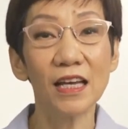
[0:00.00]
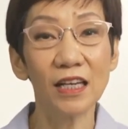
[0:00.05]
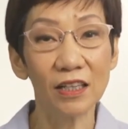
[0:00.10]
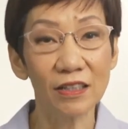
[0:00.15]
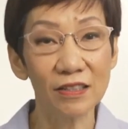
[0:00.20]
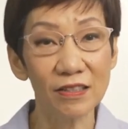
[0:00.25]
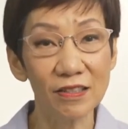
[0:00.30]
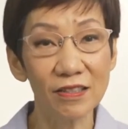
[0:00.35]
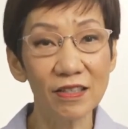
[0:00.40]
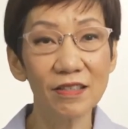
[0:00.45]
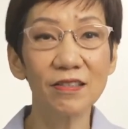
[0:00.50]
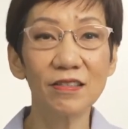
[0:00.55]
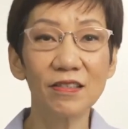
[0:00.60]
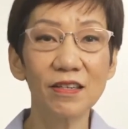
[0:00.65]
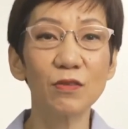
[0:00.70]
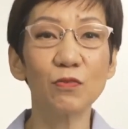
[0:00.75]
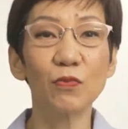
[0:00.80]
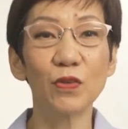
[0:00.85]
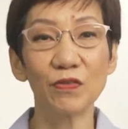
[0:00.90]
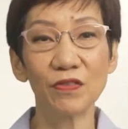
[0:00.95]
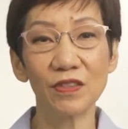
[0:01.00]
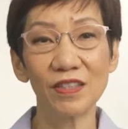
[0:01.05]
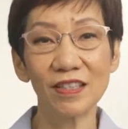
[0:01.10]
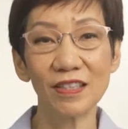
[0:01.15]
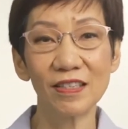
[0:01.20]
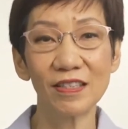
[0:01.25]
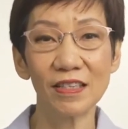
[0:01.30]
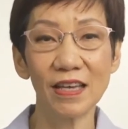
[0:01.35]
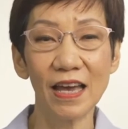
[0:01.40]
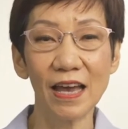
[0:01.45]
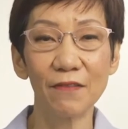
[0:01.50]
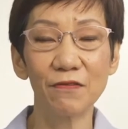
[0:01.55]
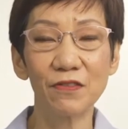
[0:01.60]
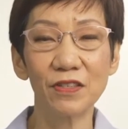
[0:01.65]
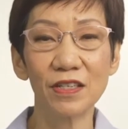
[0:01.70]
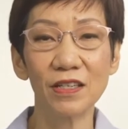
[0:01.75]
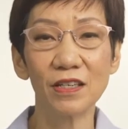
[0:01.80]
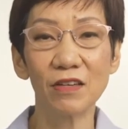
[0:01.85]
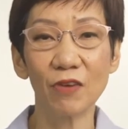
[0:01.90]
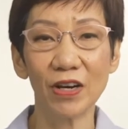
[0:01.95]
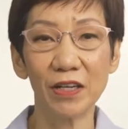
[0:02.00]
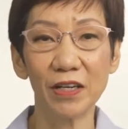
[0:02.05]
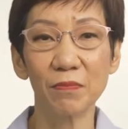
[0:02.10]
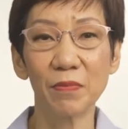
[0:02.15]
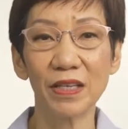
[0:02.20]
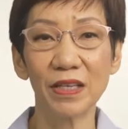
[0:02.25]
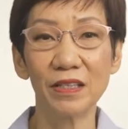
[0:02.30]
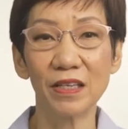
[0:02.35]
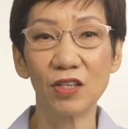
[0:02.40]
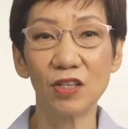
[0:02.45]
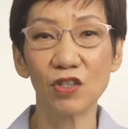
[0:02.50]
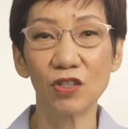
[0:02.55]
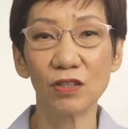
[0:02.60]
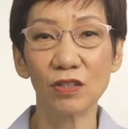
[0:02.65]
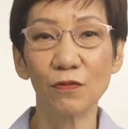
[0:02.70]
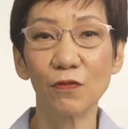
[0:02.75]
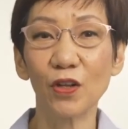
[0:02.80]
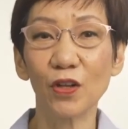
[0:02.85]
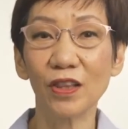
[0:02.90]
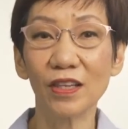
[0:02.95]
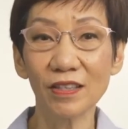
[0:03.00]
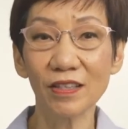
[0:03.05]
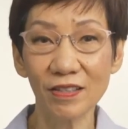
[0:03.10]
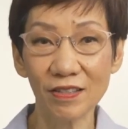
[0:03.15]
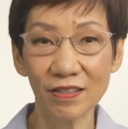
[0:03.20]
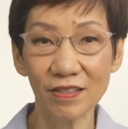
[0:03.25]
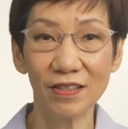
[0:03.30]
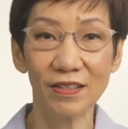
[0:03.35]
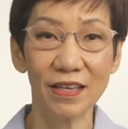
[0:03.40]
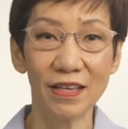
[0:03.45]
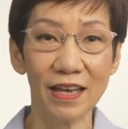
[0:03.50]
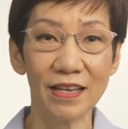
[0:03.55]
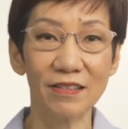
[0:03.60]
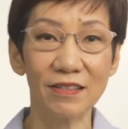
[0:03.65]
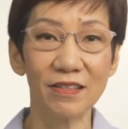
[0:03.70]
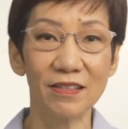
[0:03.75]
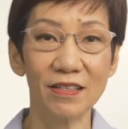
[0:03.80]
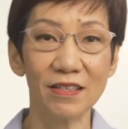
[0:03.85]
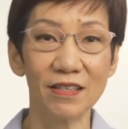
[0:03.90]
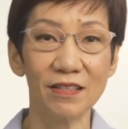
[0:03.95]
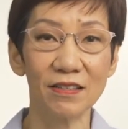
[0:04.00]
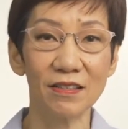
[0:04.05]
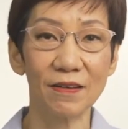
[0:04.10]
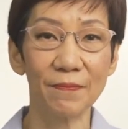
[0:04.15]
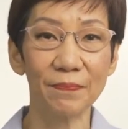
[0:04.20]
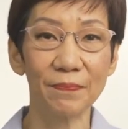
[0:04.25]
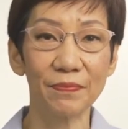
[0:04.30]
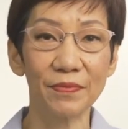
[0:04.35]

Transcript: consistent with TCFD recommendations for listed entities,